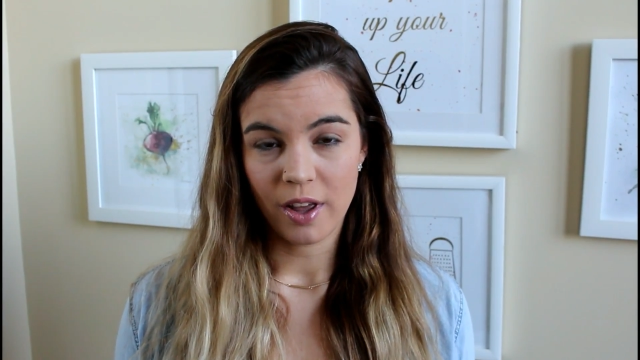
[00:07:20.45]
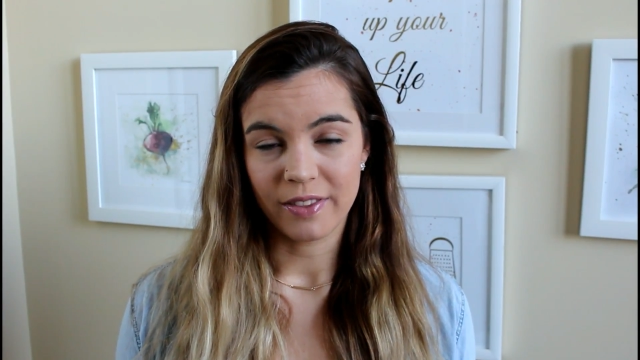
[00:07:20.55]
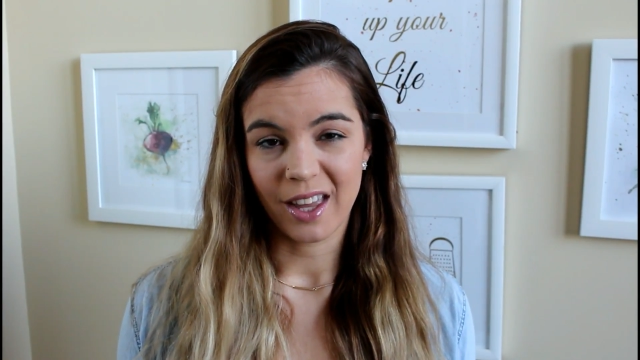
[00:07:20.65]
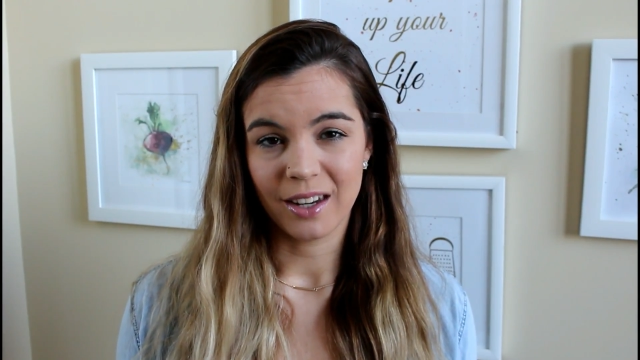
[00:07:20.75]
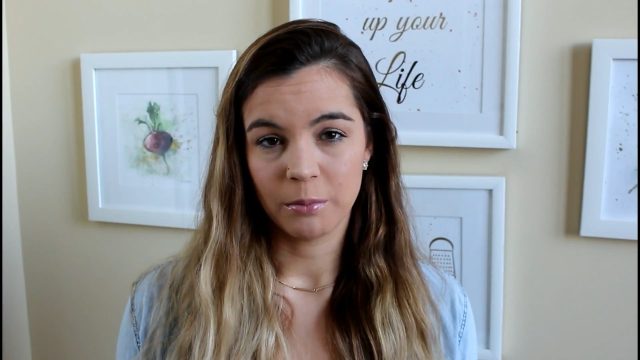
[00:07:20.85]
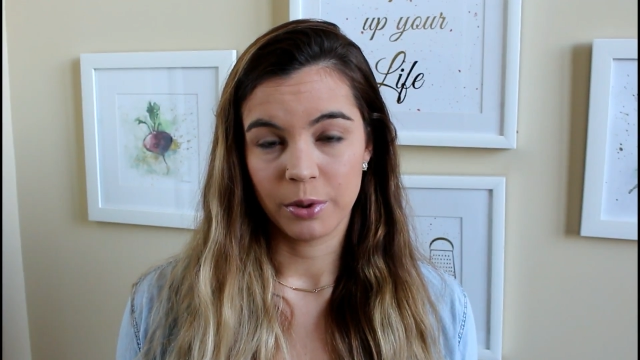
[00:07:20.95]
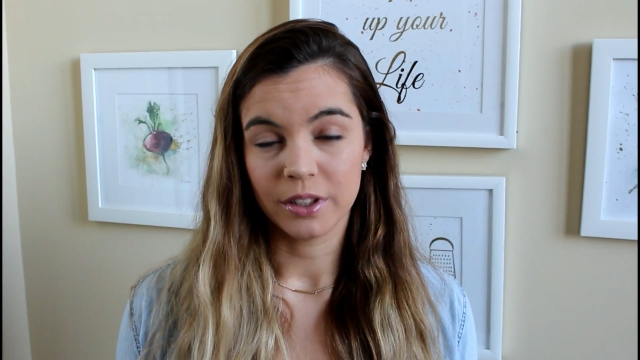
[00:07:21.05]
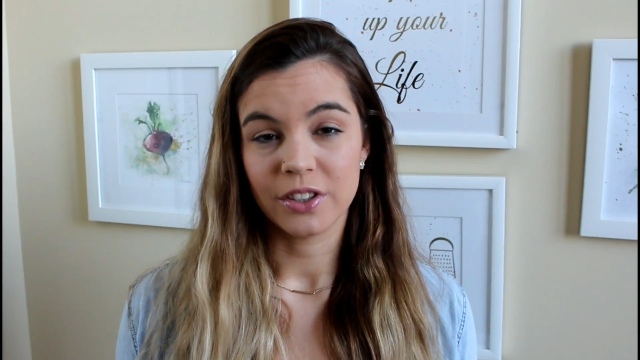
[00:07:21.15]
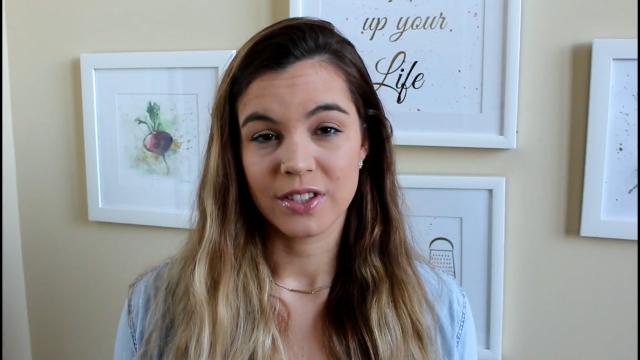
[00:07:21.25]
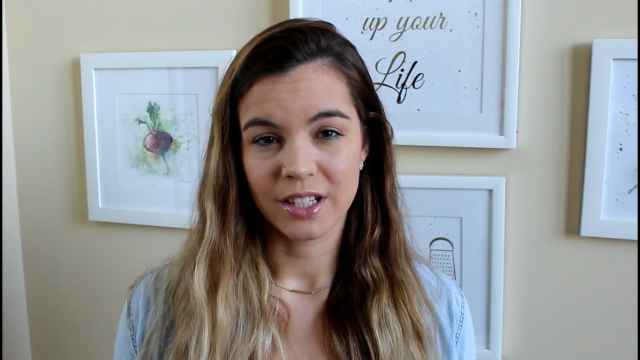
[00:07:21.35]
and then
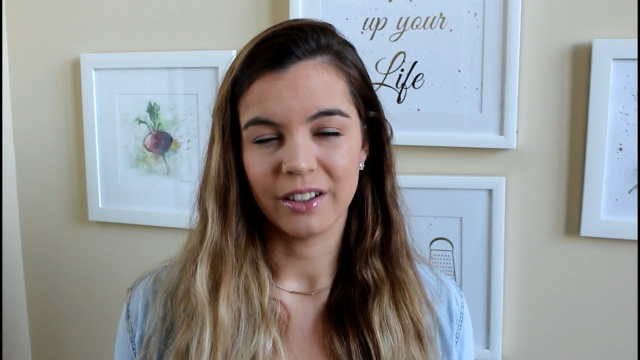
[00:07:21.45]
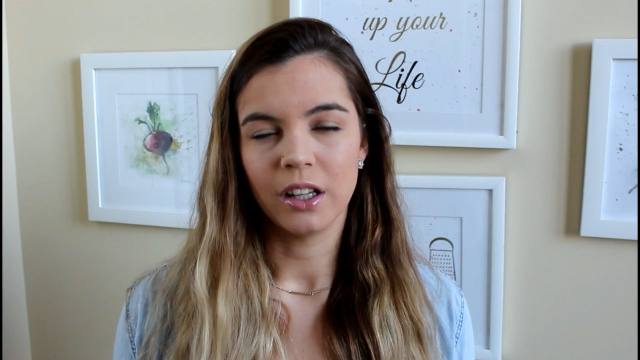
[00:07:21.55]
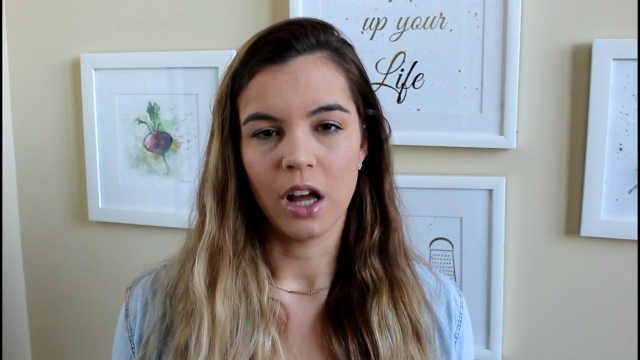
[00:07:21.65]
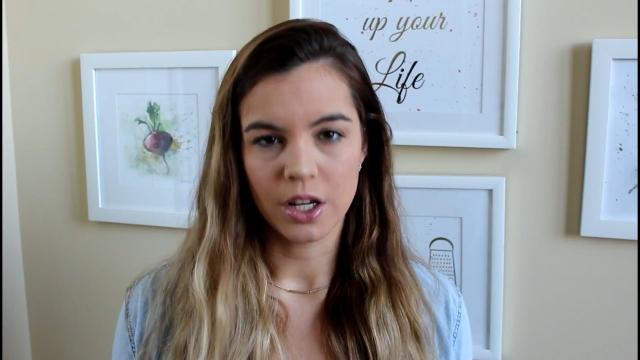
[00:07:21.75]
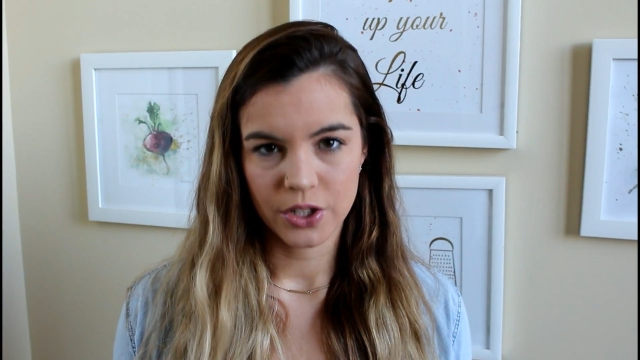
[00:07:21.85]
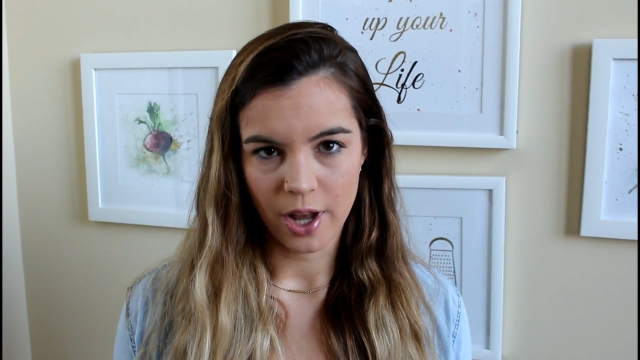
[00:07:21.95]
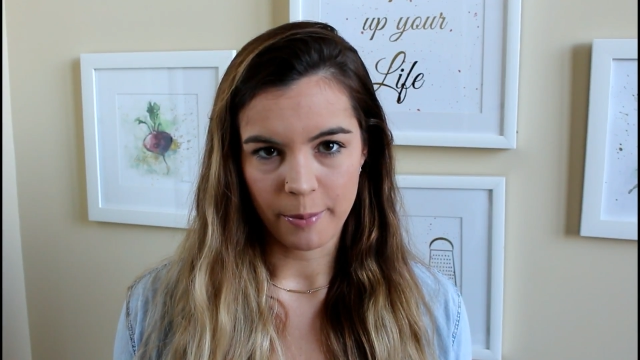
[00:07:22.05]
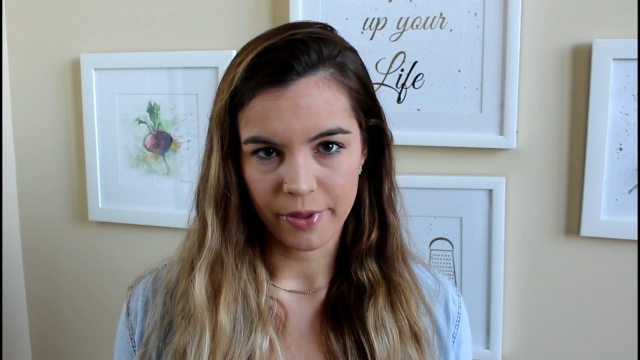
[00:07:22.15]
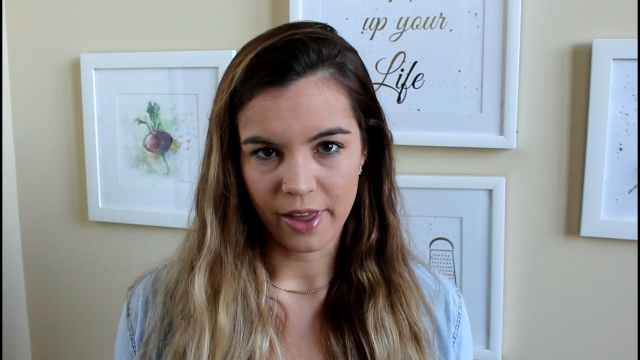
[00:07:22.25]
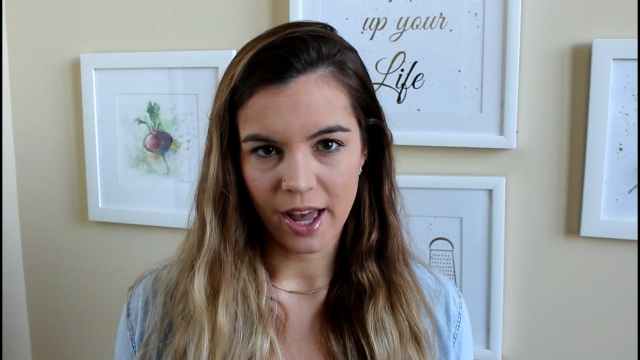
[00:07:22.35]
put your cereal on
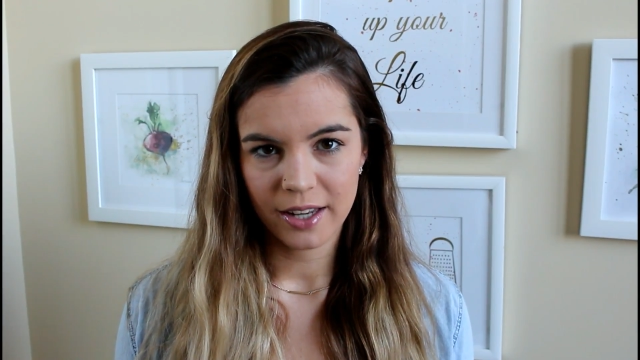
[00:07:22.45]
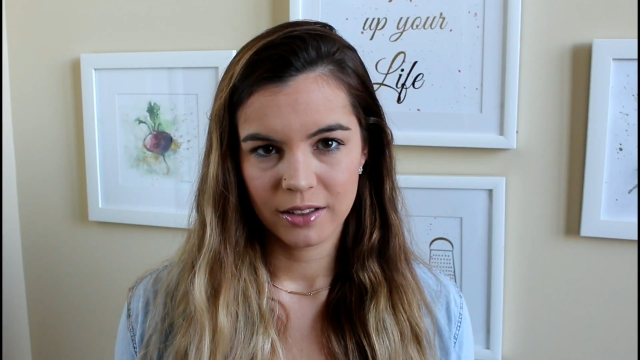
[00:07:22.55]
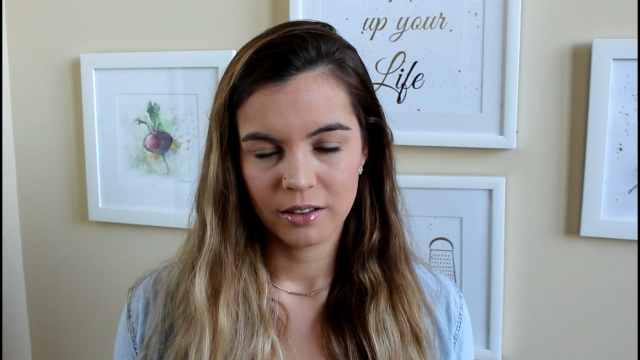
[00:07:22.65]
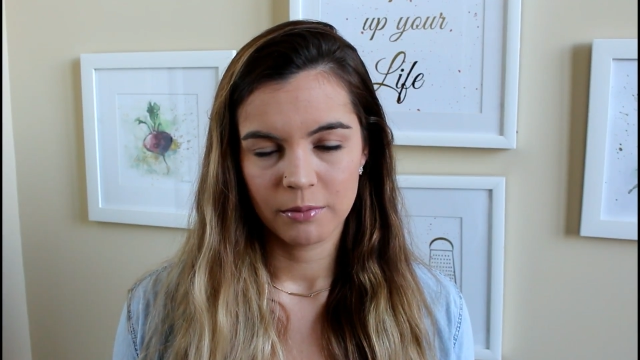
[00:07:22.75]
top of that.